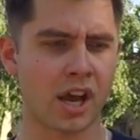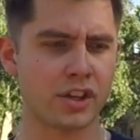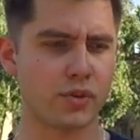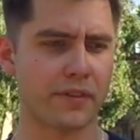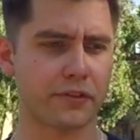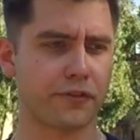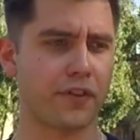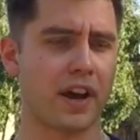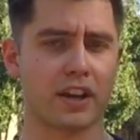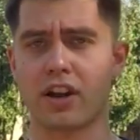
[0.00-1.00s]
you have to
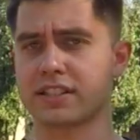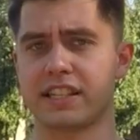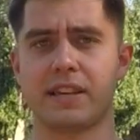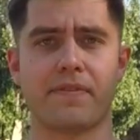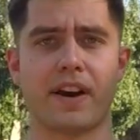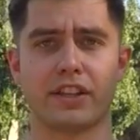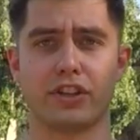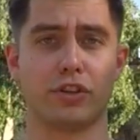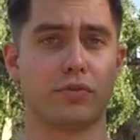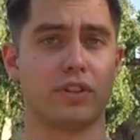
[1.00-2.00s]
constantly keep
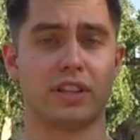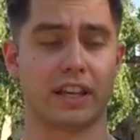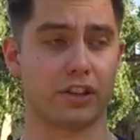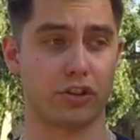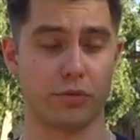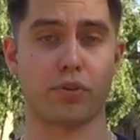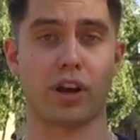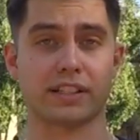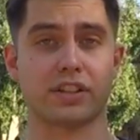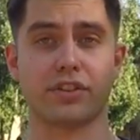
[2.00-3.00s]
finding good
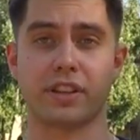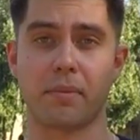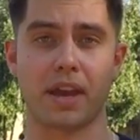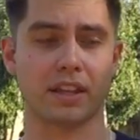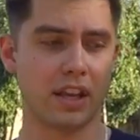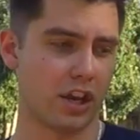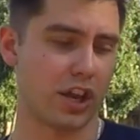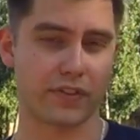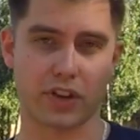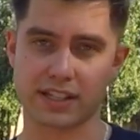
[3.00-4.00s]
products that are in demand.
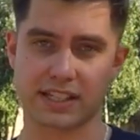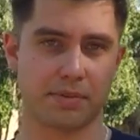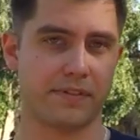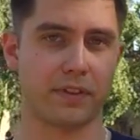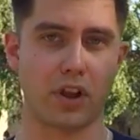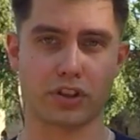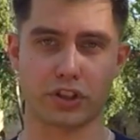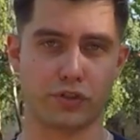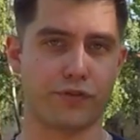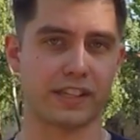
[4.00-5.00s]
You have to constantly be
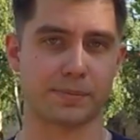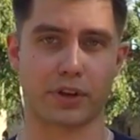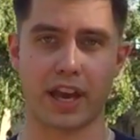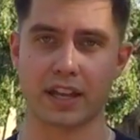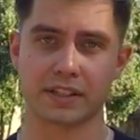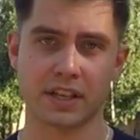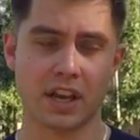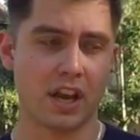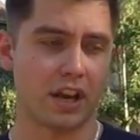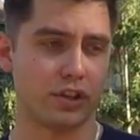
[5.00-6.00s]
launching new Facebook ads.
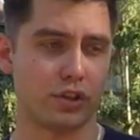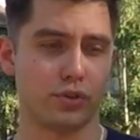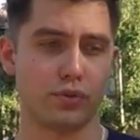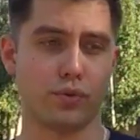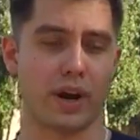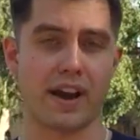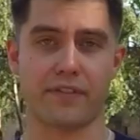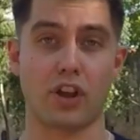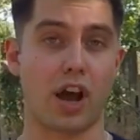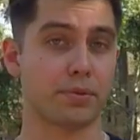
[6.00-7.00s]
You have
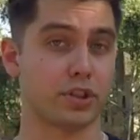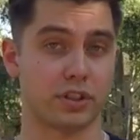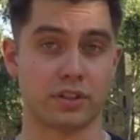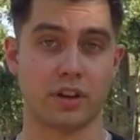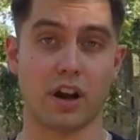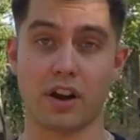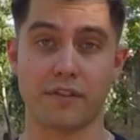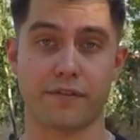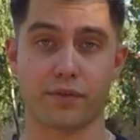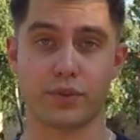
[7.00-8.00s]
an option
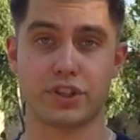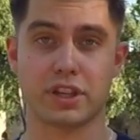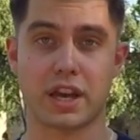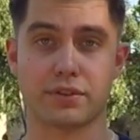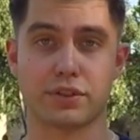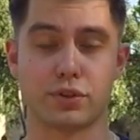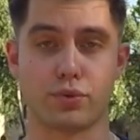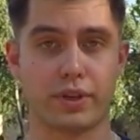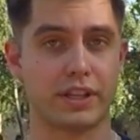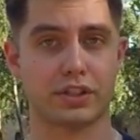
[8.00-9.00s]
of reaching out
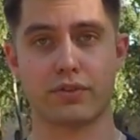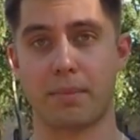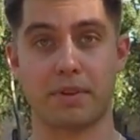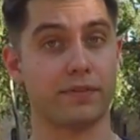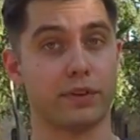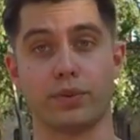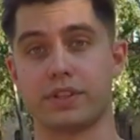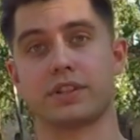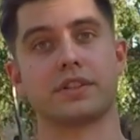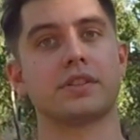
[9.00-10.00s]
to Instagram
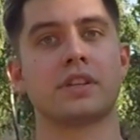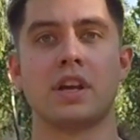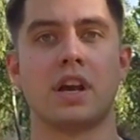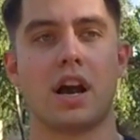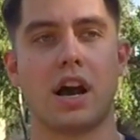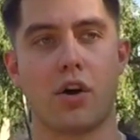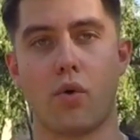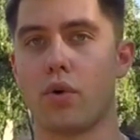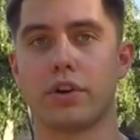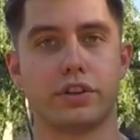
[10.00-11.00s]
influencers
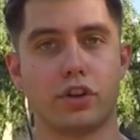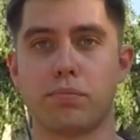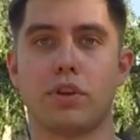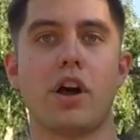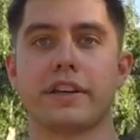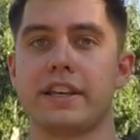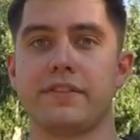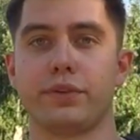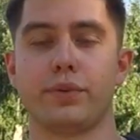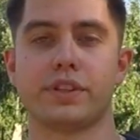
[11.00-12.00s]
or blogging
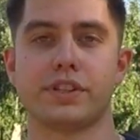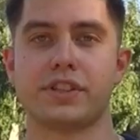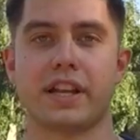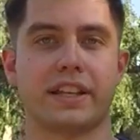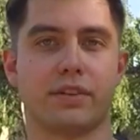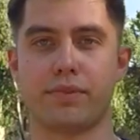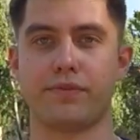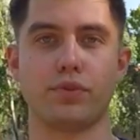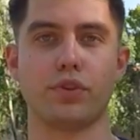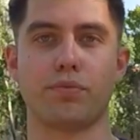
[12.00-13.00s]
influencers that can
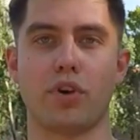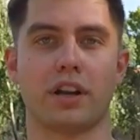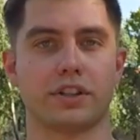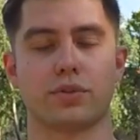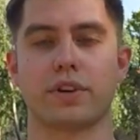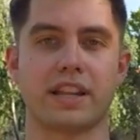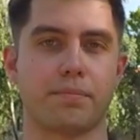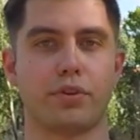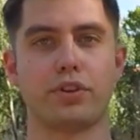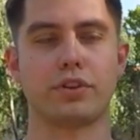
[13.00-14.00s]
review your products or kind
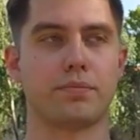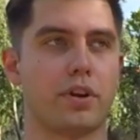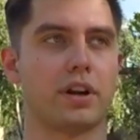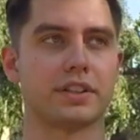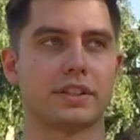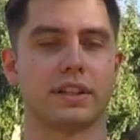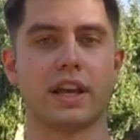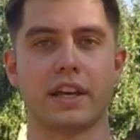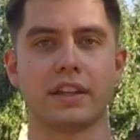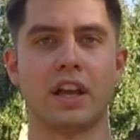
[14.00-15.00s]
of put your products to
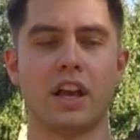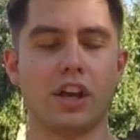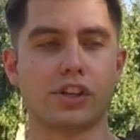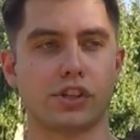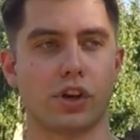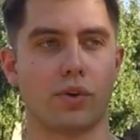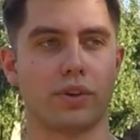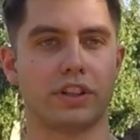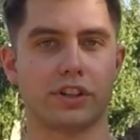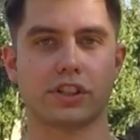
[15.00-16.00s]
light. So
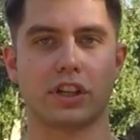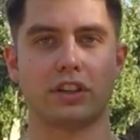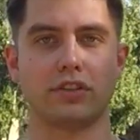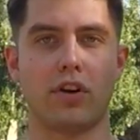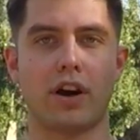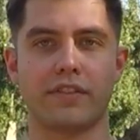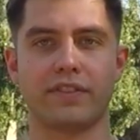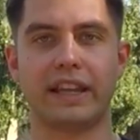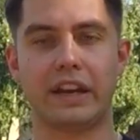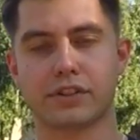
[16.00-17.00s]
there's a lot
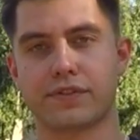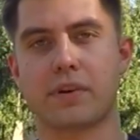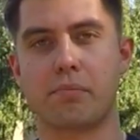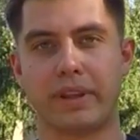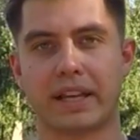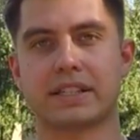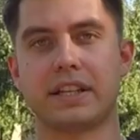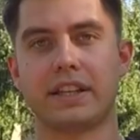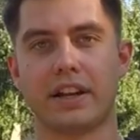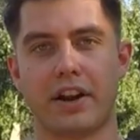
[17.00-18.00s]
of layers of
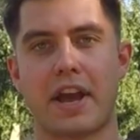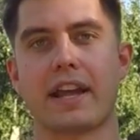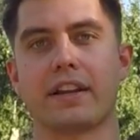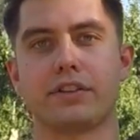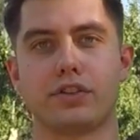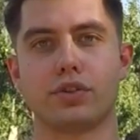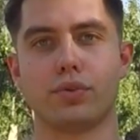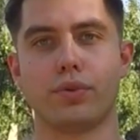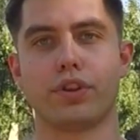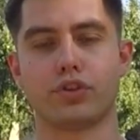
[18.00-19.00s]
complexity that are added
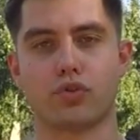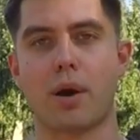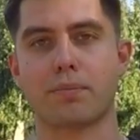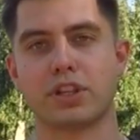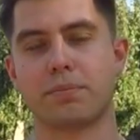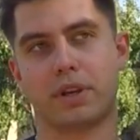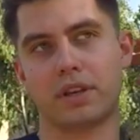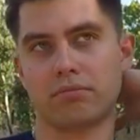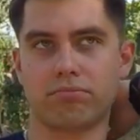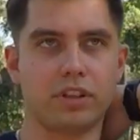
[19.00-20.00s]
to the drop
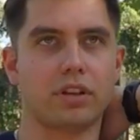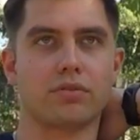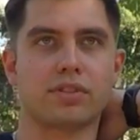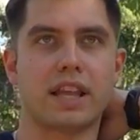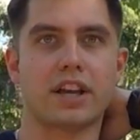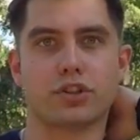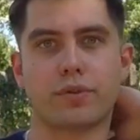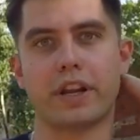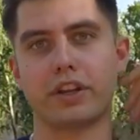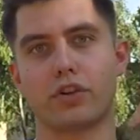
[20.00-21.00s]
shipping, /
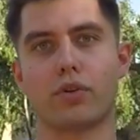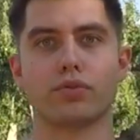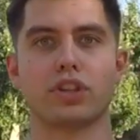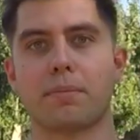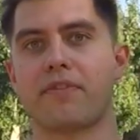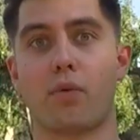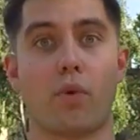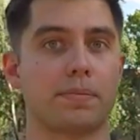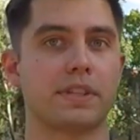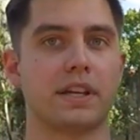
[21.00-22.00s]
creating your own Shopify
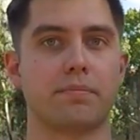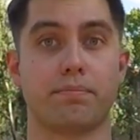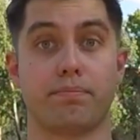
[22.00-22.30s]
website,